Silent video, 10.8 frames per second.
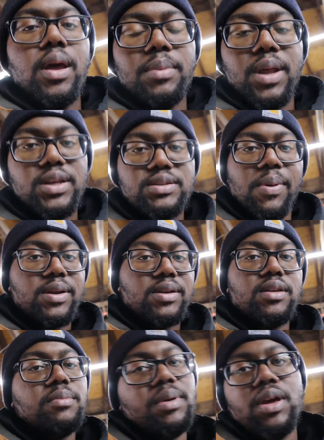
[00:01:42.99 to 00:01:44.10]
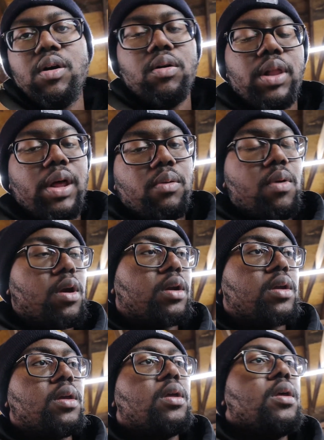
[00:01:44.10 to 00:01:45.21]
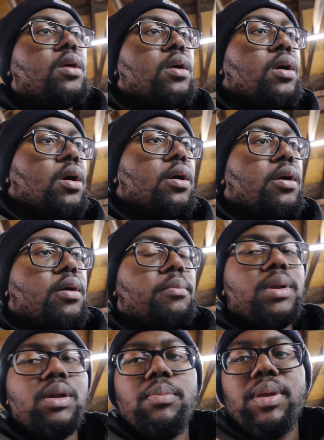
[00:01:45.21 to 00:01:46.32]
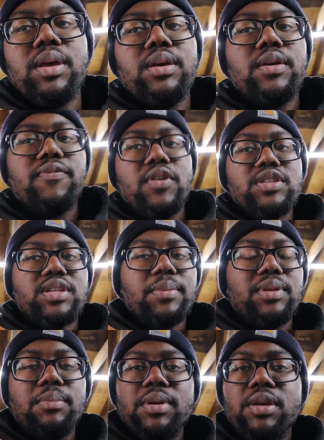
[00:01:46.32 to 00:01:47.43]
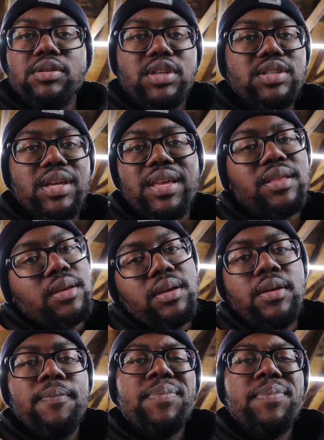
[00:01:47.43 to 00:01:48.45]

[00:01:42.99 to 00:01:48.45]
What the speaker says: I'm not expecting it to be a whole lot of work, but it'll be a good first step to the build just to get the